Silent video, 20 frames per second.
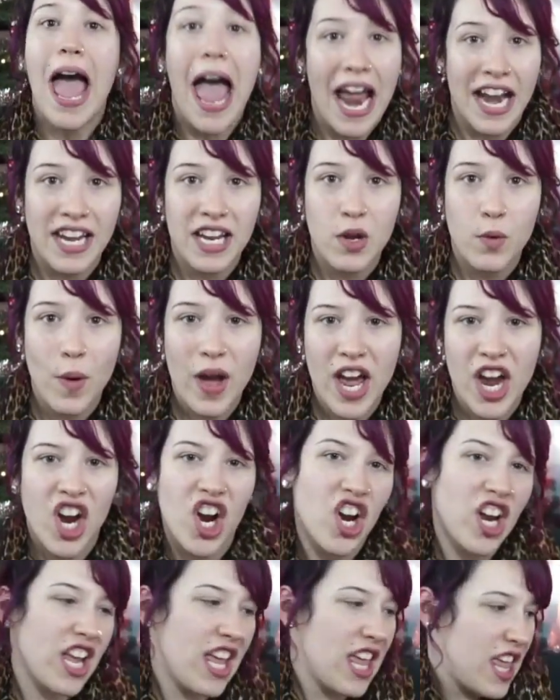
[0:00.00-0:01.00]

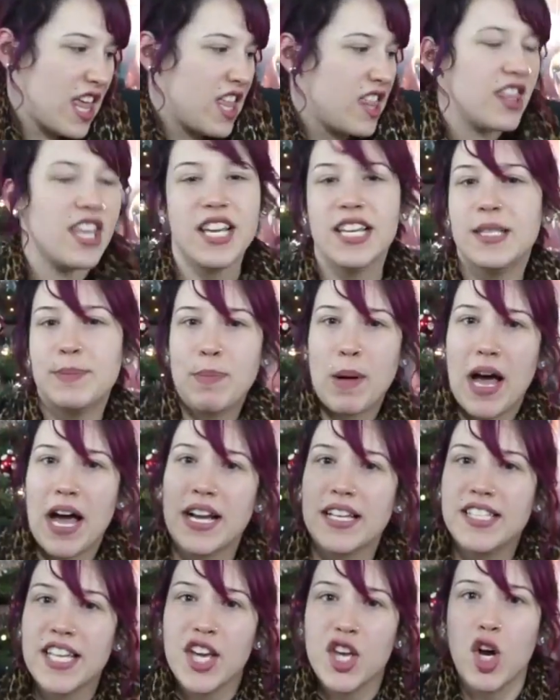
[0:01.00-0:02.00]
Anywhere in this
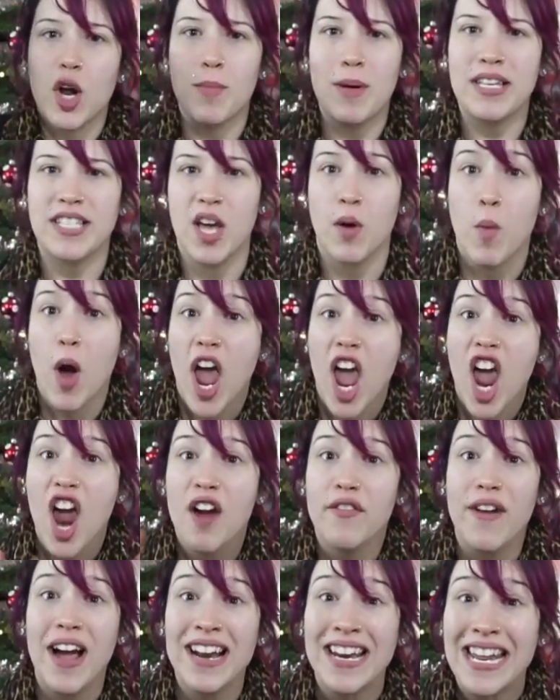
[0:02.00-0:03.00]
box, it'll be
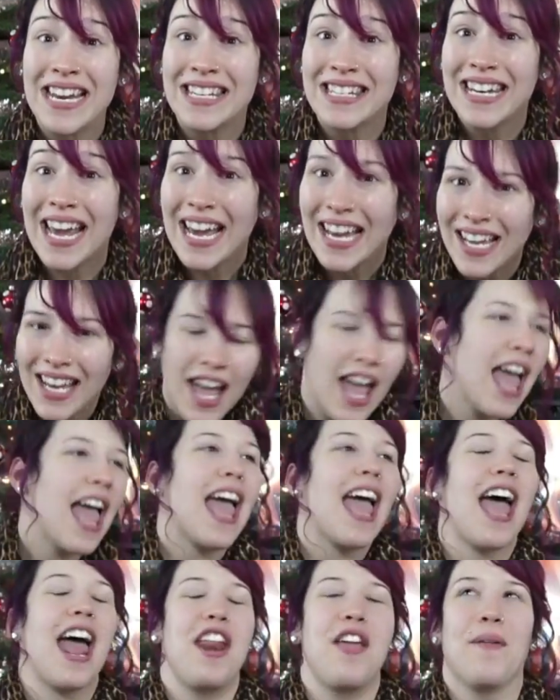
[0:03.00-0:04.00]
somewhere. Find it.
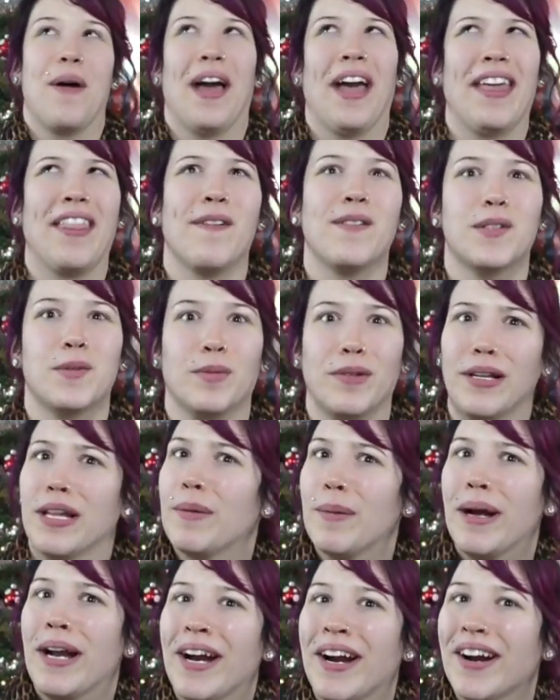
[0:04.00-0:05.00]
Anyway, that was
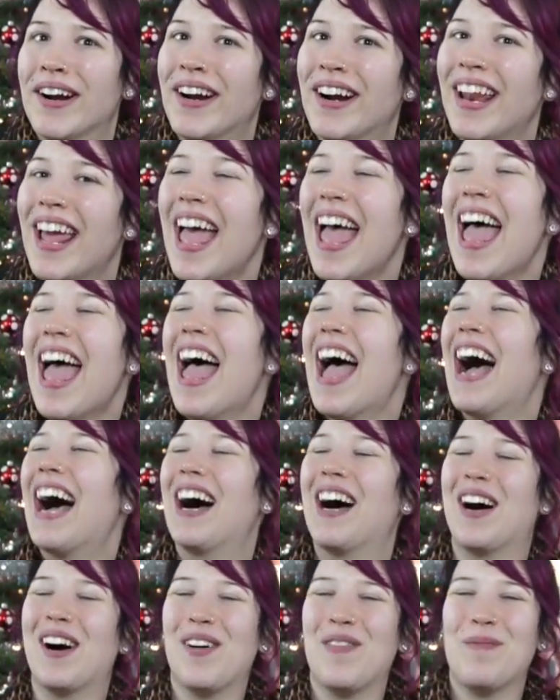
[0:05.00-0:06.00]
really weird.
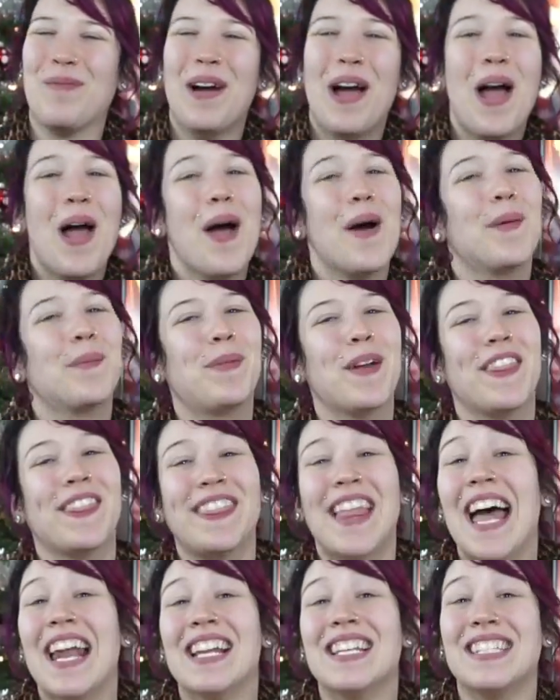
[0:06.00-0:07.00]
Um,
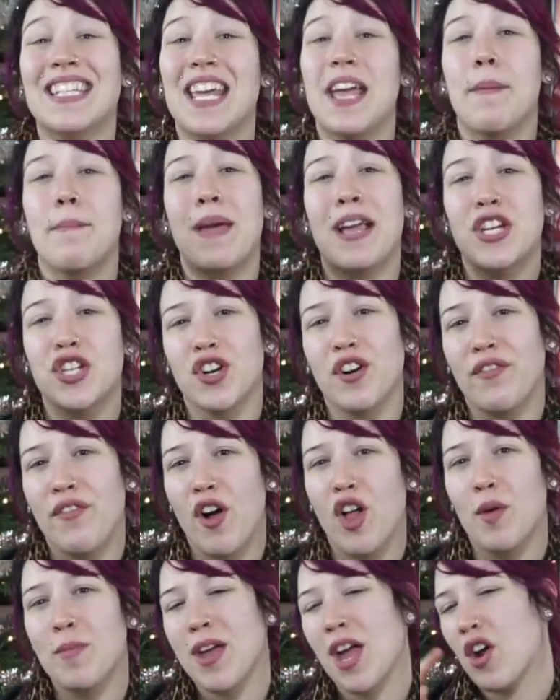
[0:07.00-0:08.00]
but that is it. Make sure to
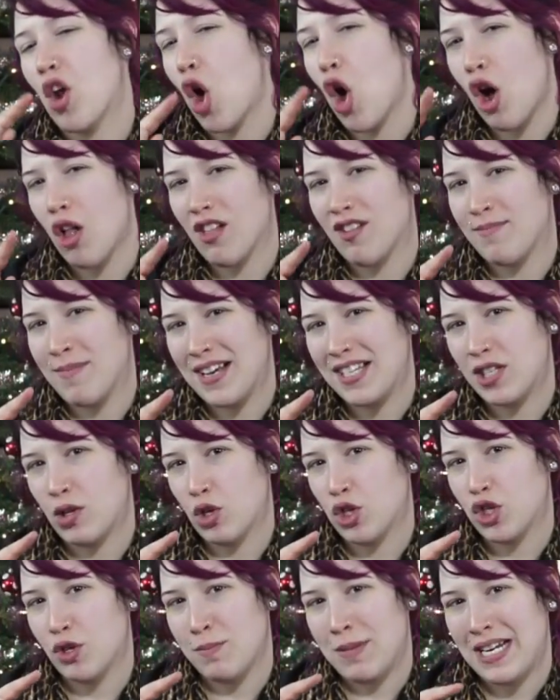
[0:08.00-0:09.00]
follow me on all of my
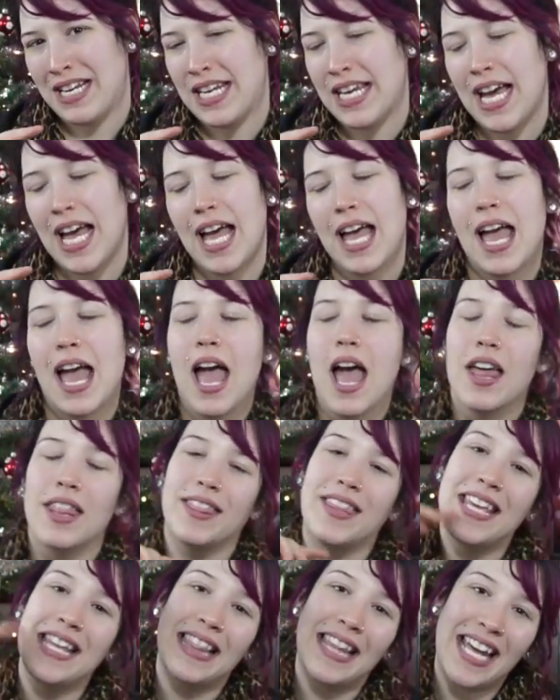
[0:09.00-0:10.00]
social media.
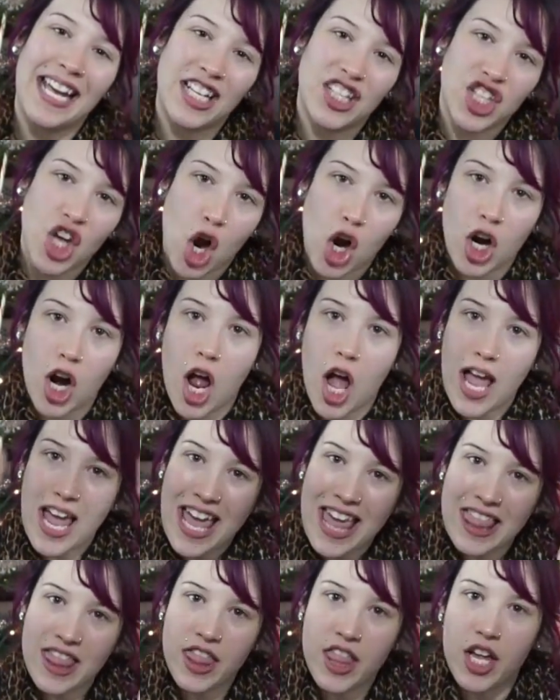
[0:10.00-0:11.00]
The links are
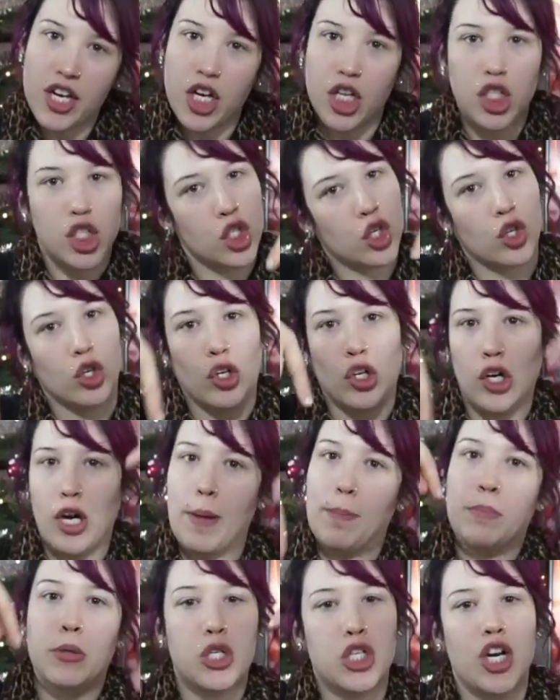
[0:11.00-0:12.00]
in the
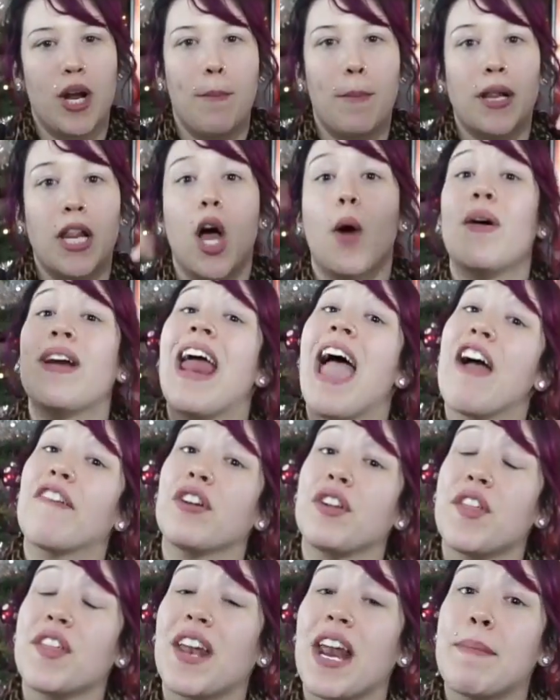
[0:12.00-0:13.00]
description below, and
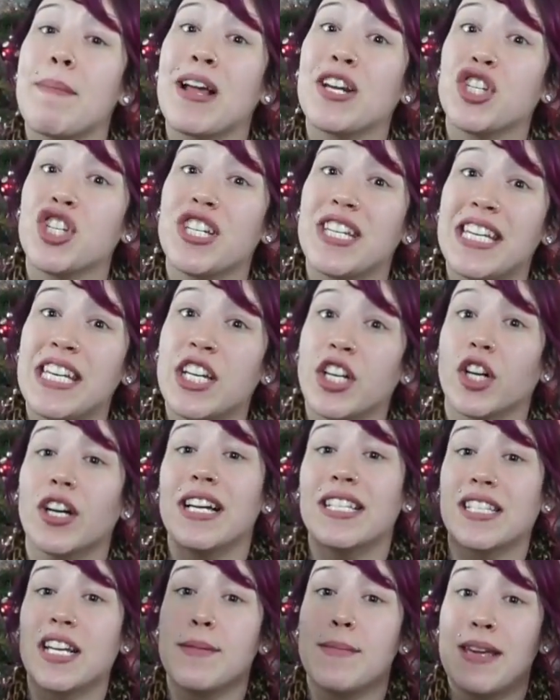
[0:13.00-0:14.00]
everything that I mentioned here
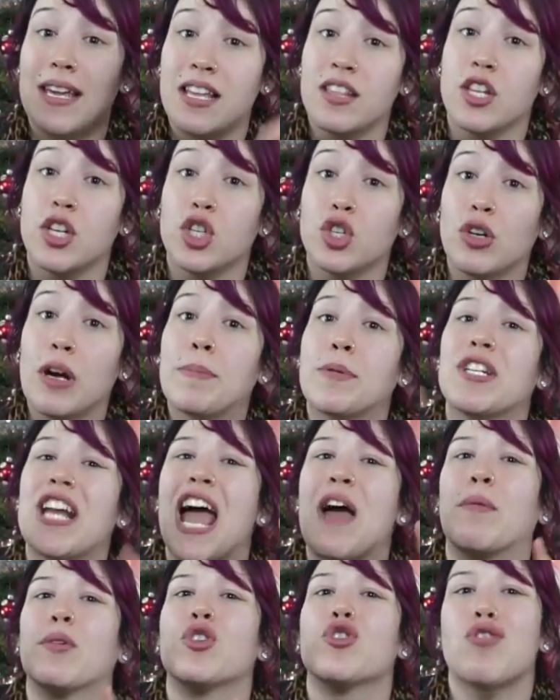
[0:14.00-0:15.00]
is gonna be in the description.
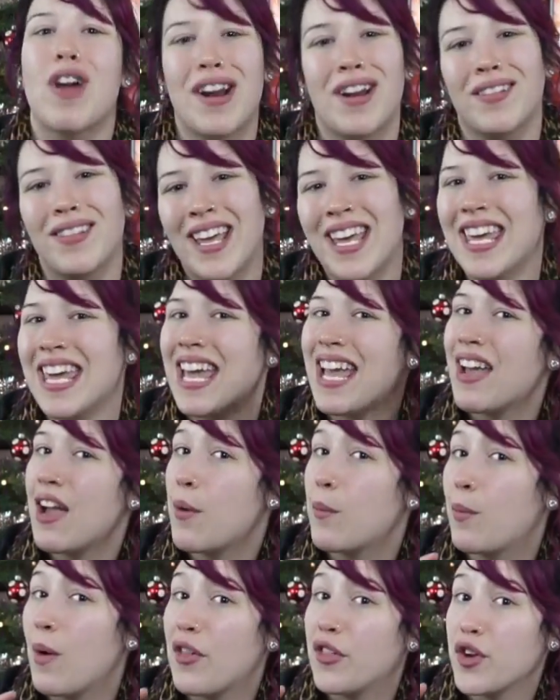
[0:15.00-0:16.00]
I will try to link it,
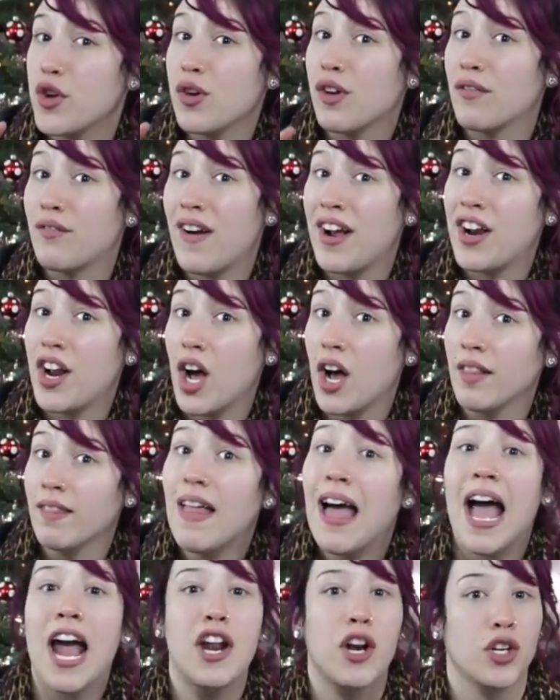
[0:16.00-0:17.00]
whether you can find it
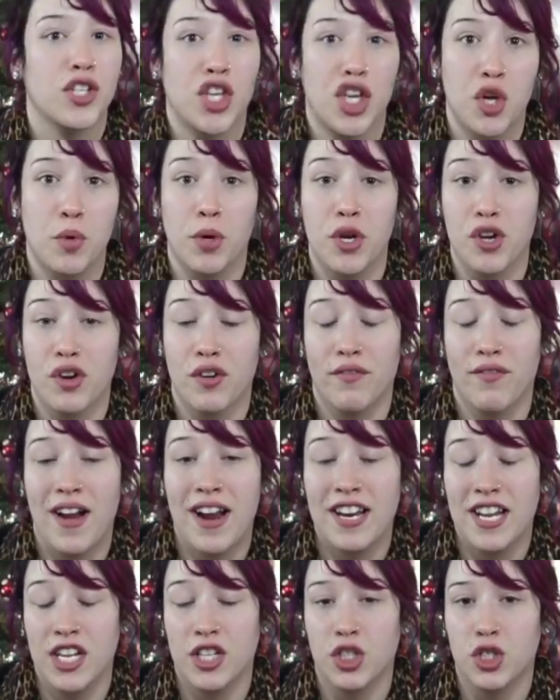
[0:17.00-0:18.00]
online or tell you where you can
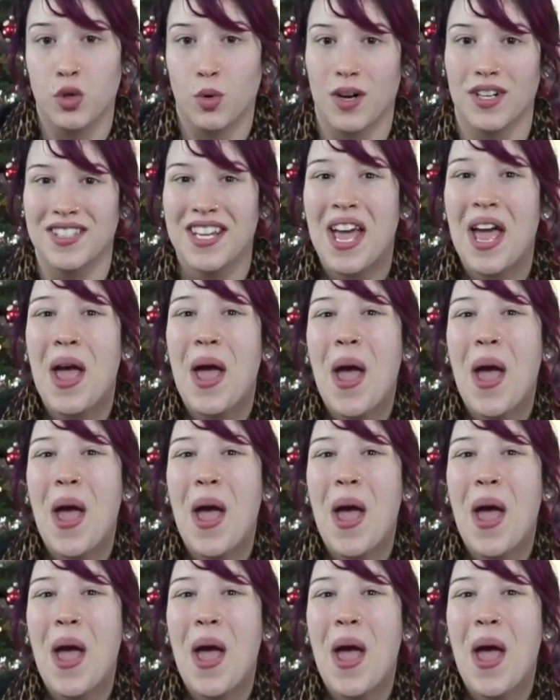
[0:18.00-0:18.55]
find it in stores.